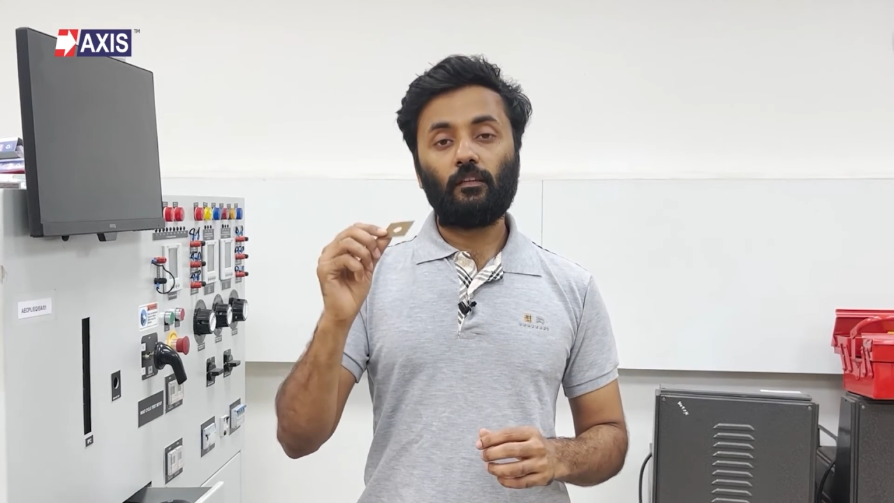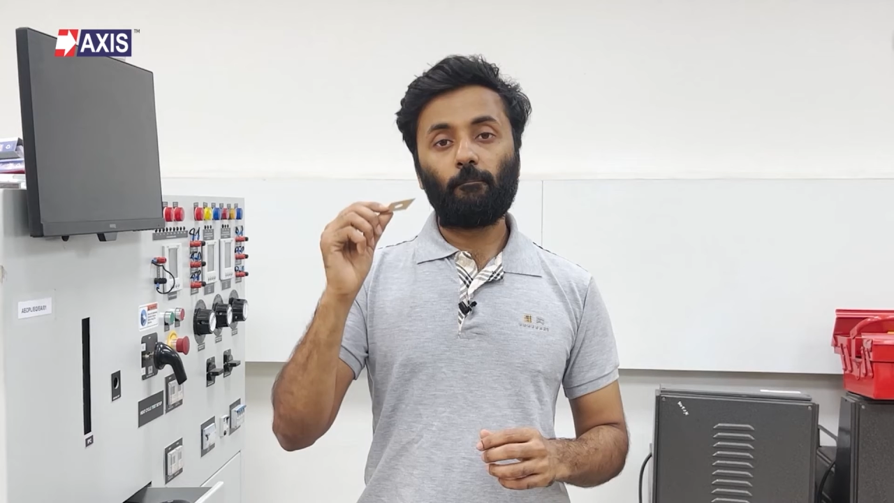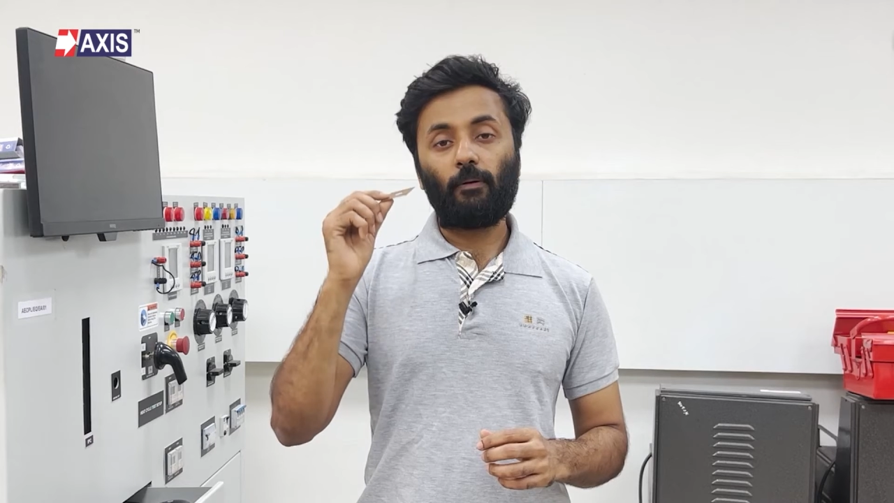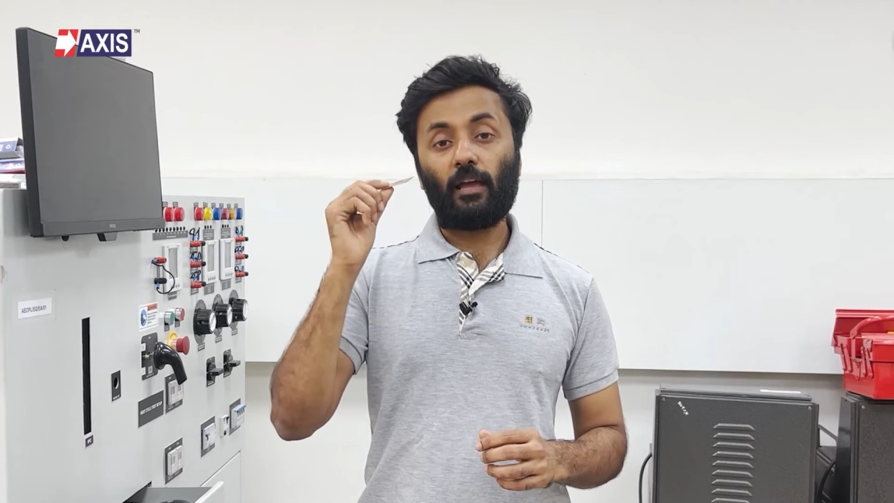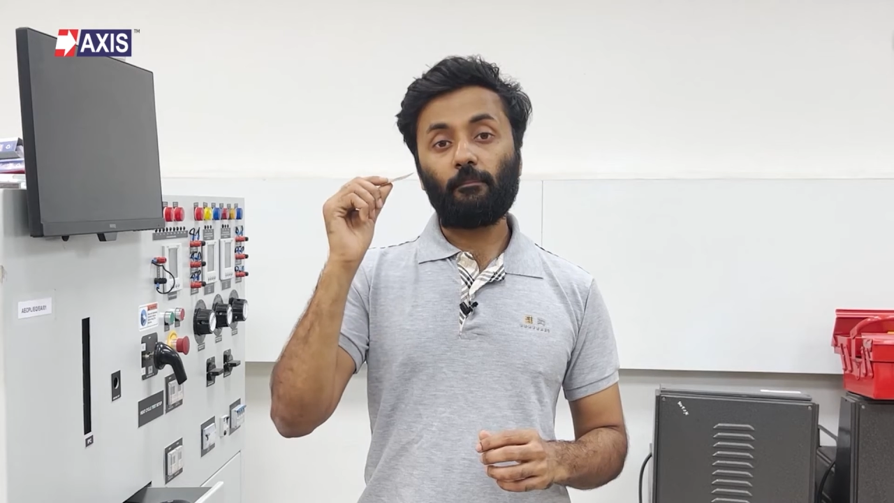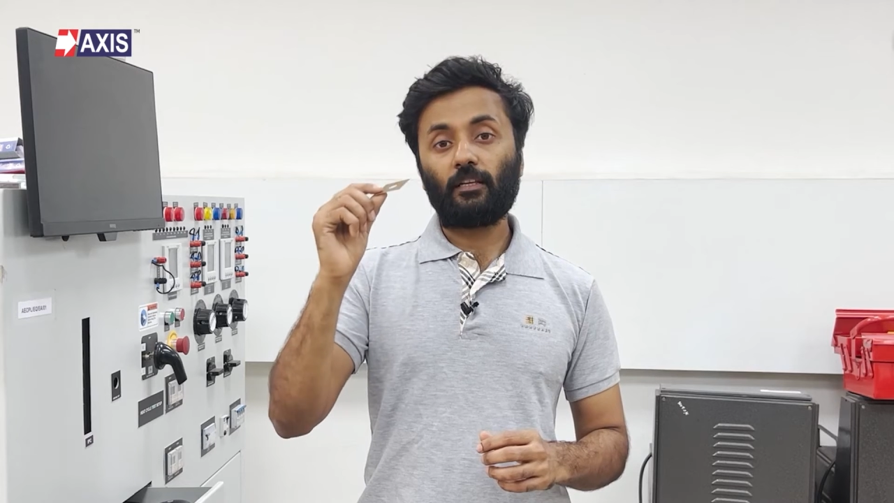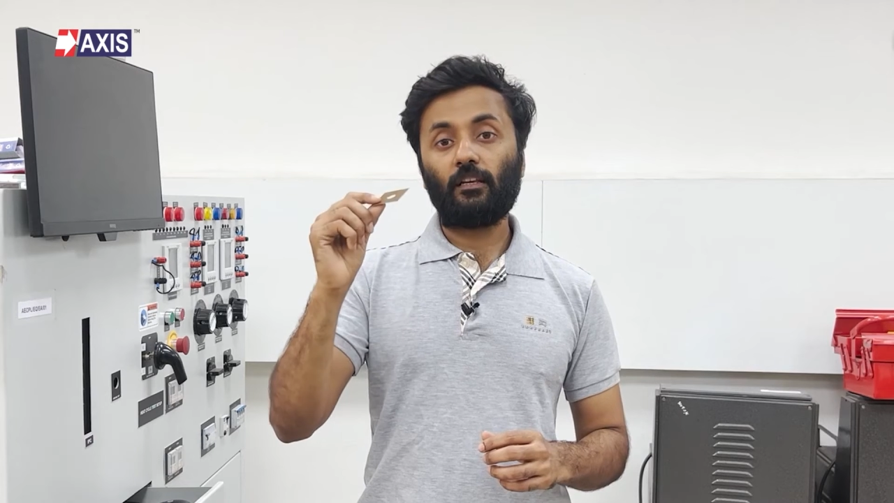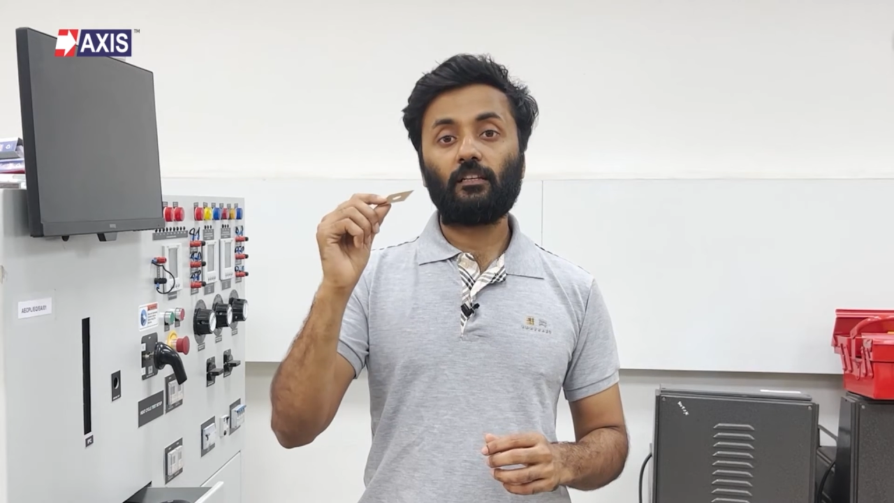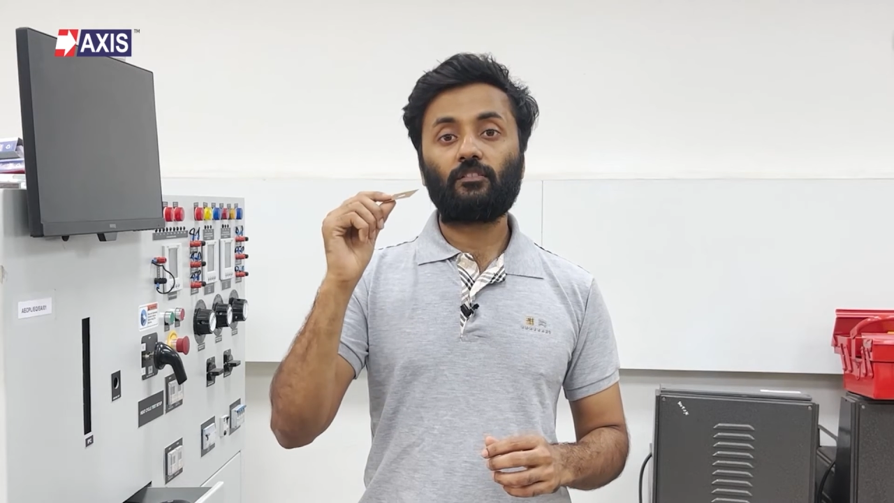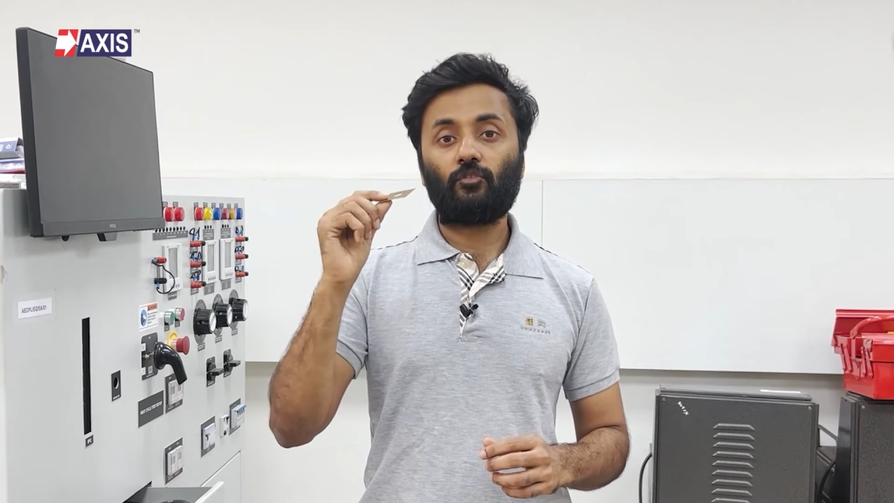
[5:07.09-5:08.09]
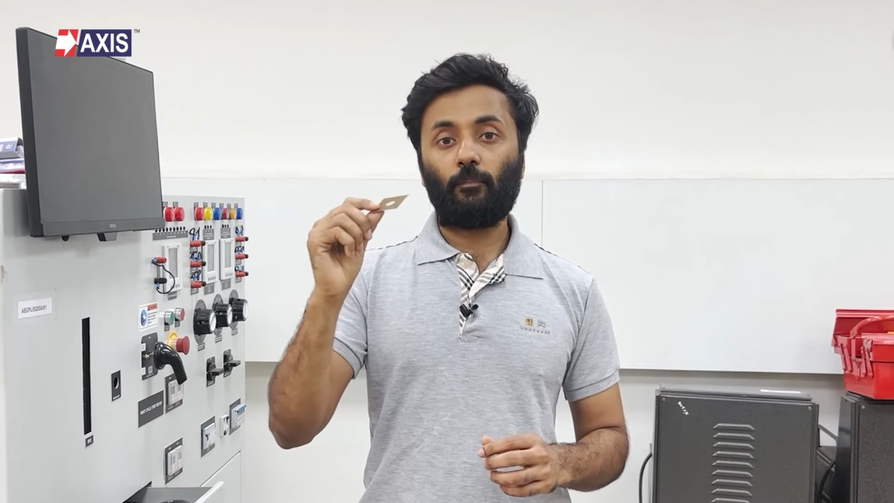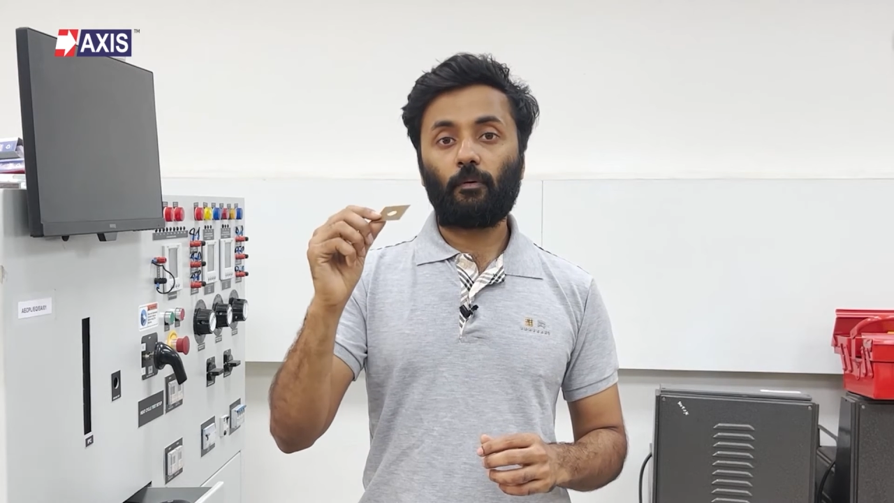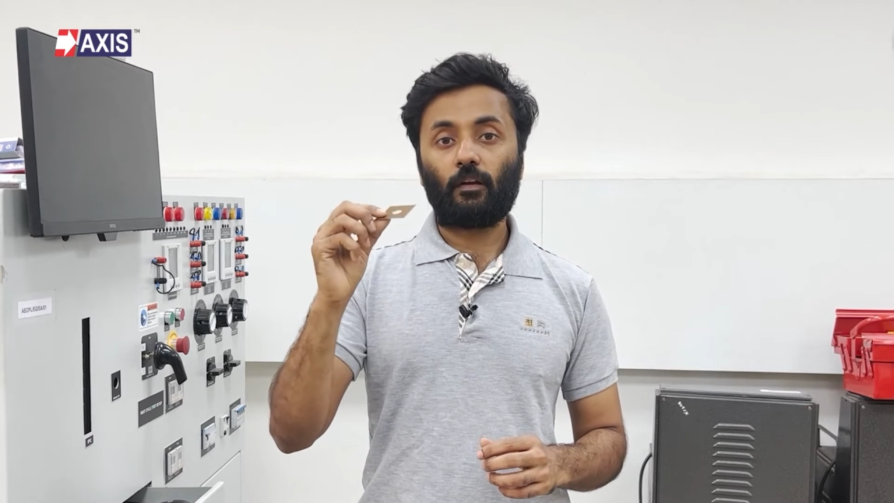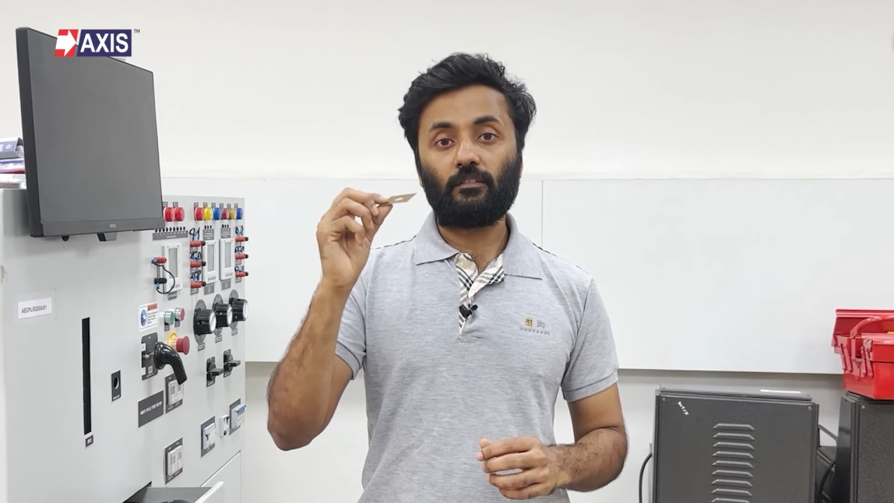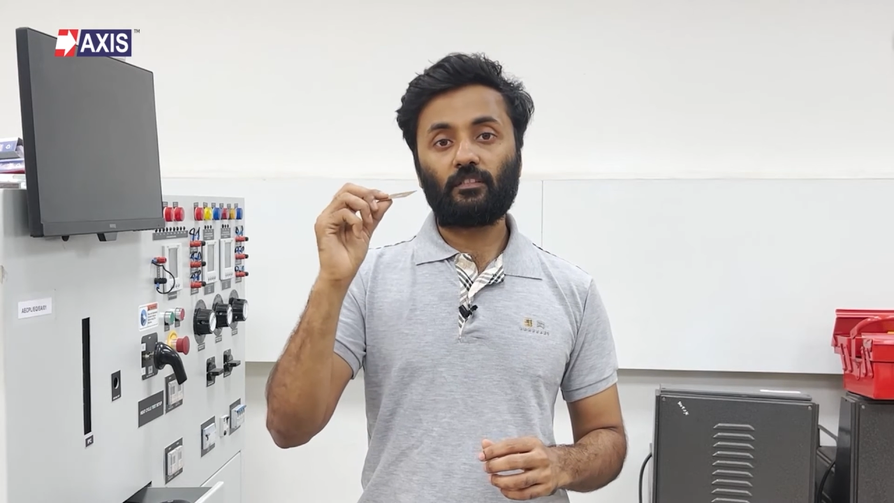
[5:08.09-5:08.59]
bimetallic strip
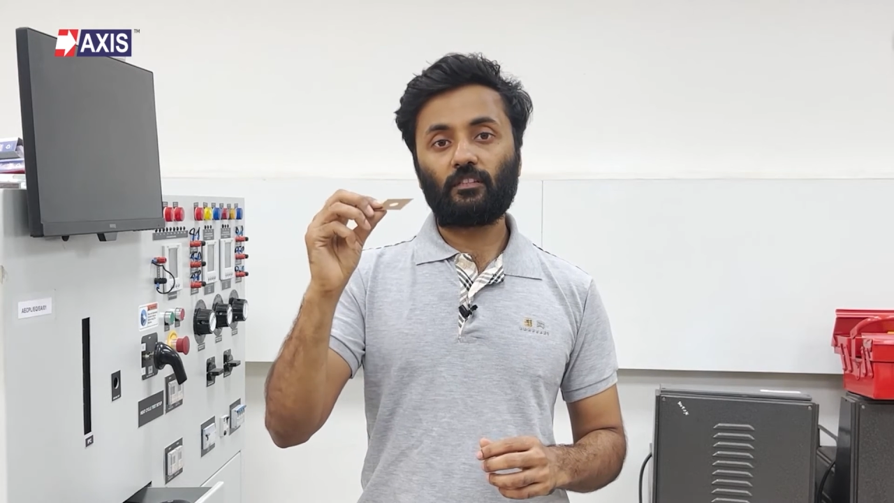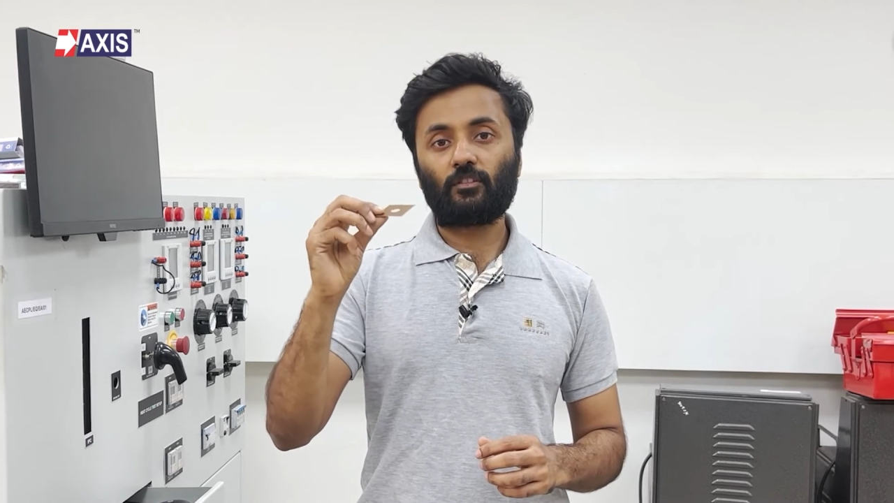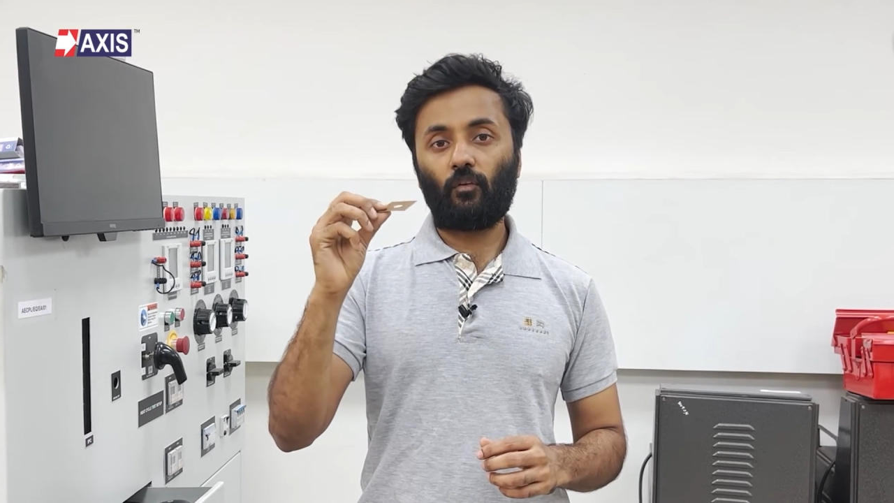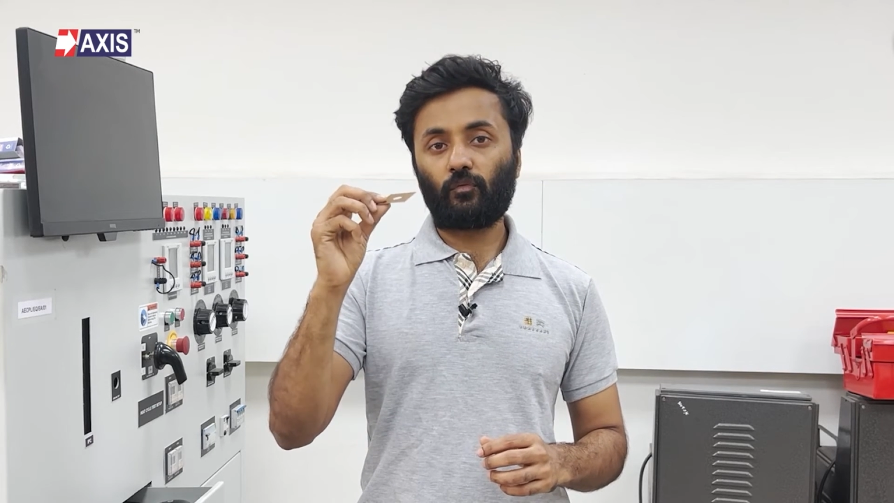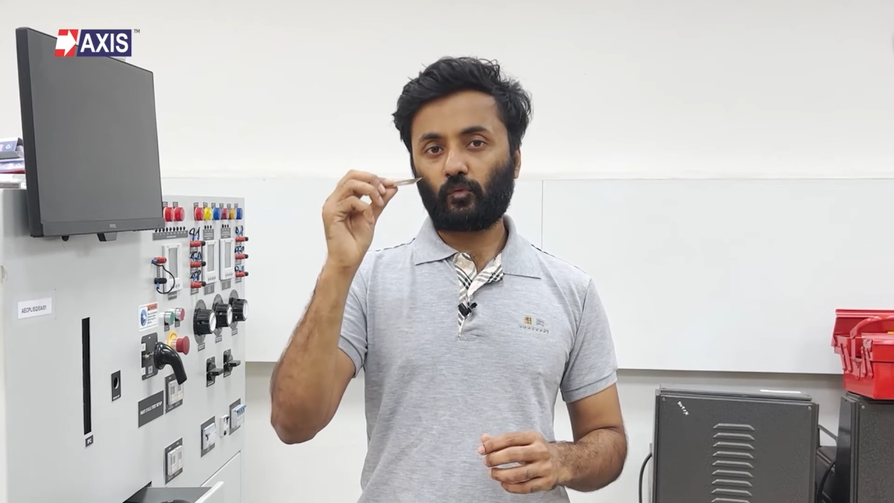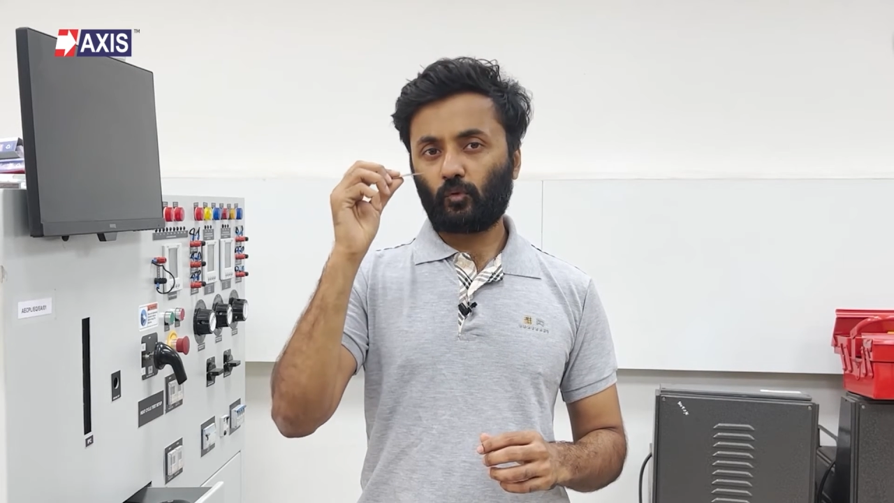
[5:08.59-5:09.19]
consists of